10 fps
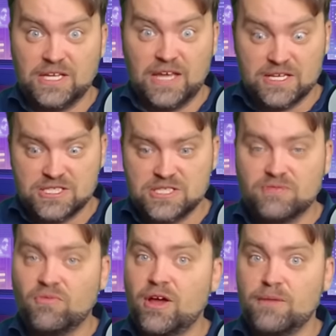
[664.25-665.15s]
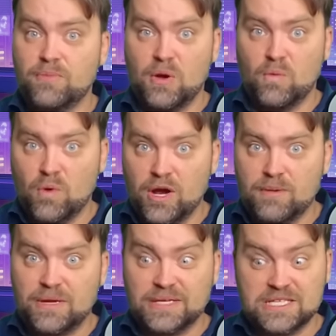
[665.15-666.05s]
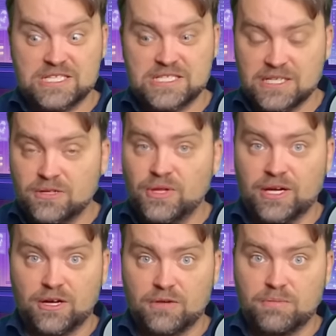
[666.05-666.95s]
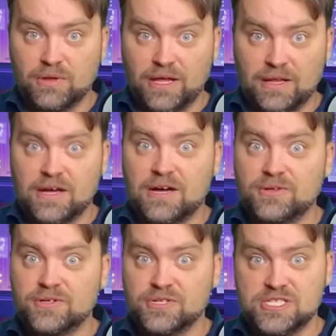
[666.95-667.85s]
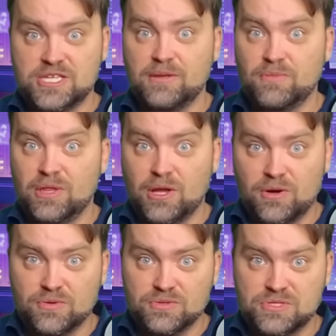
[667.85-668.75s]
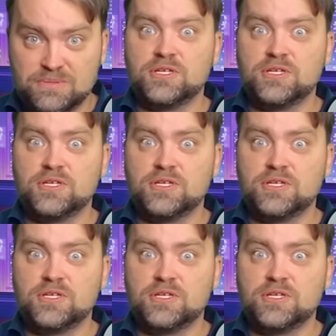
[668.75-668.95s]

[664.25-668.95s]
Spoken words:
Yes, it's fly by wire, but it's still the airplane under the same laws.